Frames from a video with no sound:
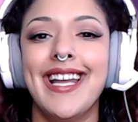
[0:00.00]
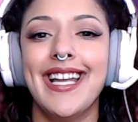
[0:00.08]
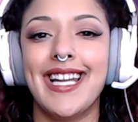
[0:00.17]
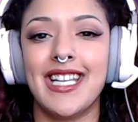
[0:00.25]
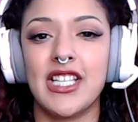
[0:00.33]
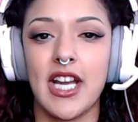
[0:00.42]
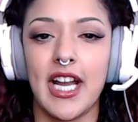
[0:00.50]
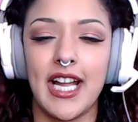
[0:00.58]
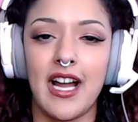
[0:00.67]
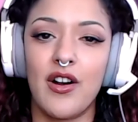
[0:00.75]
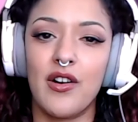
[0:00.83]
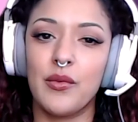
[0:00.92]
and check
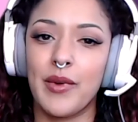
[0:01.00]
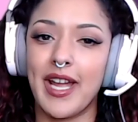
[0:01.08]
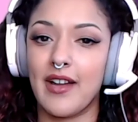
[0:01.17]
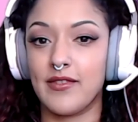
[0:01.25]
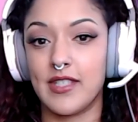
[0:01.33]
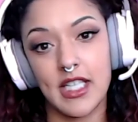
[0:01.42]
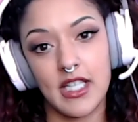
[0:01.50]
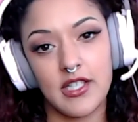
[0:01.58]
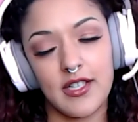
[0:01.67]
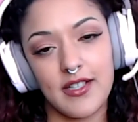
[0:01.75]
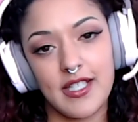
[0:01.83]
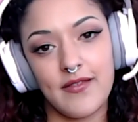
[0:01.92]
out. We have
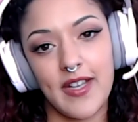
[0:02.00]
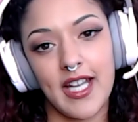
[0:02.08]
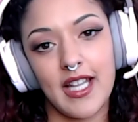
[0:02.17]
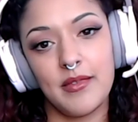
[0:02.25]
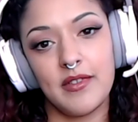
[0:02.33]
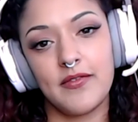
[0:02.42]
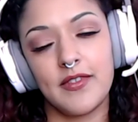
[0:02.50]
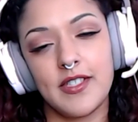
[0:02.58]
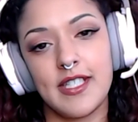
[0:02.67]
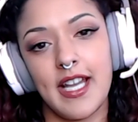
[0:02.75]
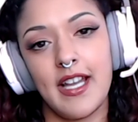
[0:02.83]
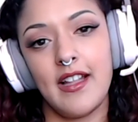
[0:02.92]
t-shirts available for
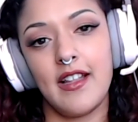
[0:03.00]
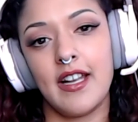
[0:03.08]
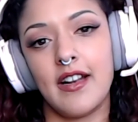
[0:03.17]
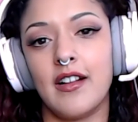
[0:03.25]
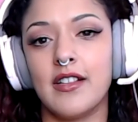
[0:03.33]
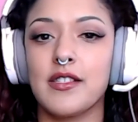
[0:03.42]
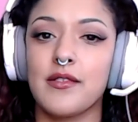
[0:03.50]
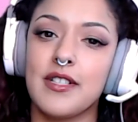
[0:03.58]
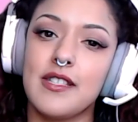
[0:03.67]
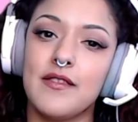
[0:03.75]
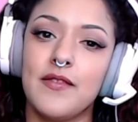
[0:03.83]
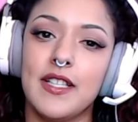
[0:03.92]
sale and all
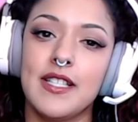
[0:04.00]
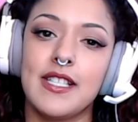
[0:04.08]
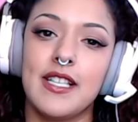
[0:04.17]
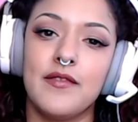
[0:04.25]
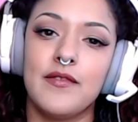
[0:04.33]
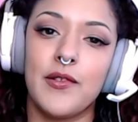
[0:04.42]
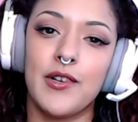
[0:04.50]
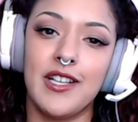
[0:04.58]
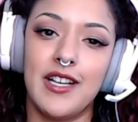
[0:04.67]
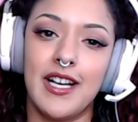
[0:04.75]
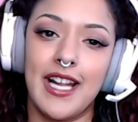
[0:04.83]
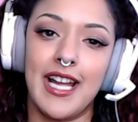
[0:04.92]
sorts of fun stuff for you
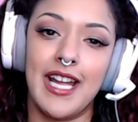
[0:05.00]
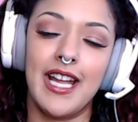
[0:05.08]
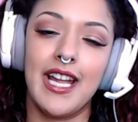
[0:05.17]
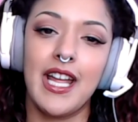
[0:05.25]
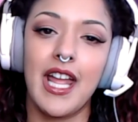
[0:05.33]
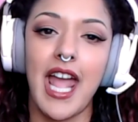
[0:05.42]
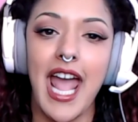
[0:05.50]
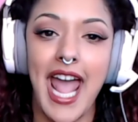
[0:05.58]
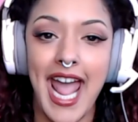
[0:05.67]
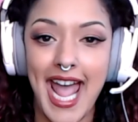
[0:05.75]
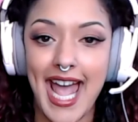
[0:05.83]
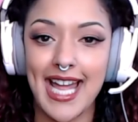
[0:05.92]
today.
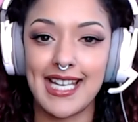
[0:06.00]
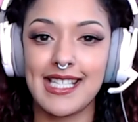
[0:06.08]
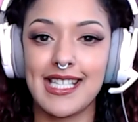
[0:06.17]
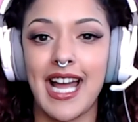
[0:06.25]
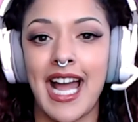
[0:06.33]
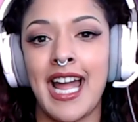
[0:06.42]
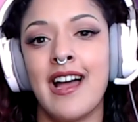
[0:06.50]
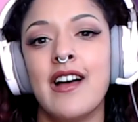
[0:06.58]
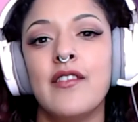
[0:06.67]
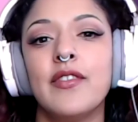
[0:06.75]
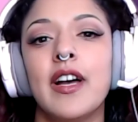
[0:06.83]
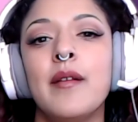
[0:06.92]
And I
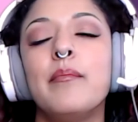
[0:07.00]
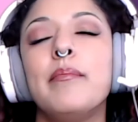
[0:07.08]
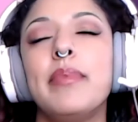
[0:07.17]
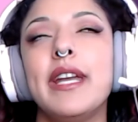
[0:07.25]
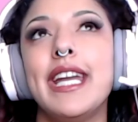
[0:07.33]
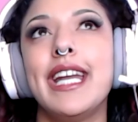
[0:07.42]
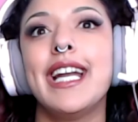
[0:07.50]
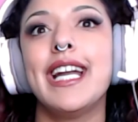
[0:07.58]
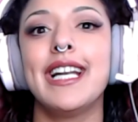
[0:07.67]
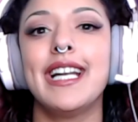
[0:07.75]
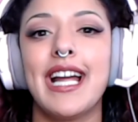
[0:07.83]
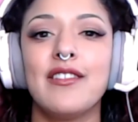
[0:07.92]
have a big
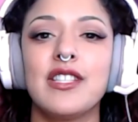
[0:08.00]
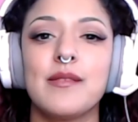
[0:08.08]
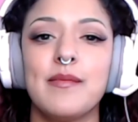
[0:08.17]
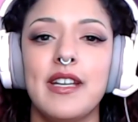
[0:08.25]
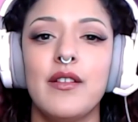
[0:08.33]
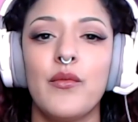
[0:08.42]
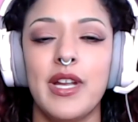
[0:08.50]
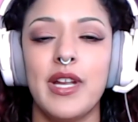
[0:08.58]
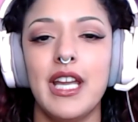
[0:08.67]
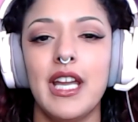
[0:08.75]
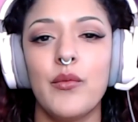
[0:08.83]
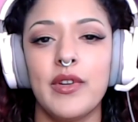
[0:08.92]
announcement.
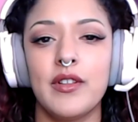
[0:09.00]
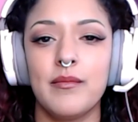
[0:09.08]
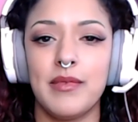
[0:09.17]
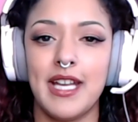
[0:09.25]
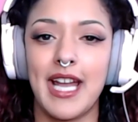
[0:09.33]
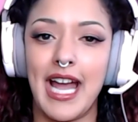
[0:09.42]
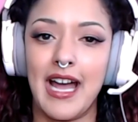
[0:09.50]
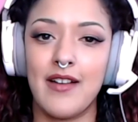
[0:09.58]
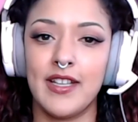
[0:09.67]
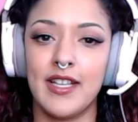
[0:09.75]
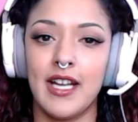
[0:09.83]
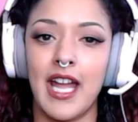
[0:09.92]
We will be
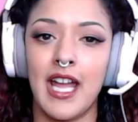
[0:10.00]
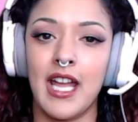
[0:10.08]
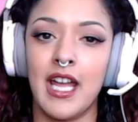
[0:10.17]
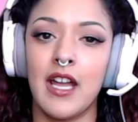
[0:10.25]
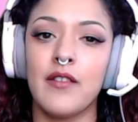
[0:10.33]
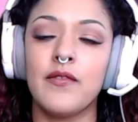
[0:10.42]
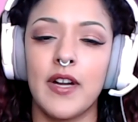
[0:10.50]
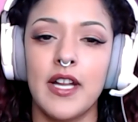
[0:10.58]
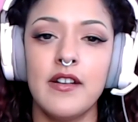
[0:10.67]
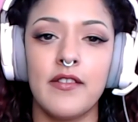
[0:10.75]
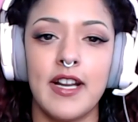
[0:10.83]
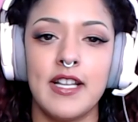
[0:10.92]
having a
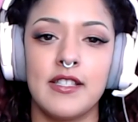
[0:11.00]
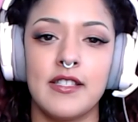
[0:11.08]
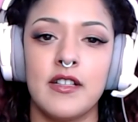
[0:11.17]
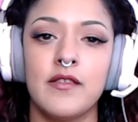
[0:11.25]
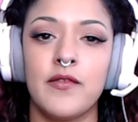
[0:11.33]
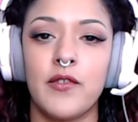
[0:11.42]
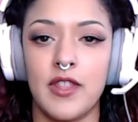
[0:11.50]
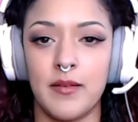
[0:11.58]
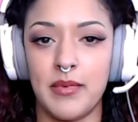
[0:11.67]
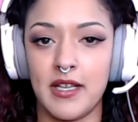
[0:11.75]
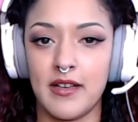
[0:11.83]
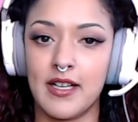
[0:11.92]
fundraiser for the
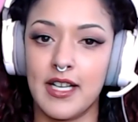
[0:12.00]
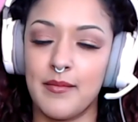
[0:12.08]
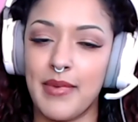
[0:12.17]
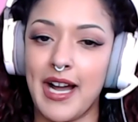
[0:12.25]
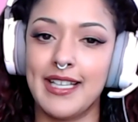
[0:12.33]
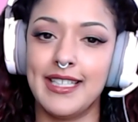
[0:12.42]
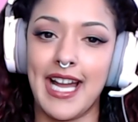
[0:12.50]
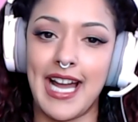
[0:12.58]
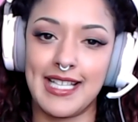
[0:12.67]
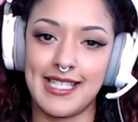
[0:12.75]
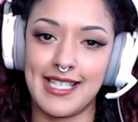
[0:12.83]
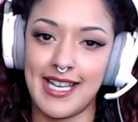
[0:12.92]
Period
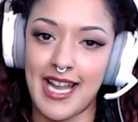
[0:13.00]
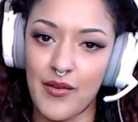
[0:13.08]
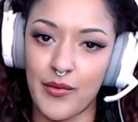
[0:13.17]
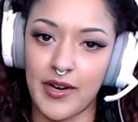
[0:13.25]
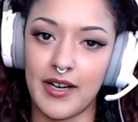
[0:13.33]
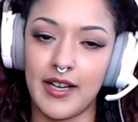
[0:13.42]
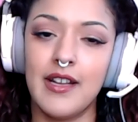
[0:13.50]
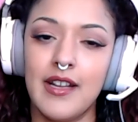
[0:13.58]
Podcast Network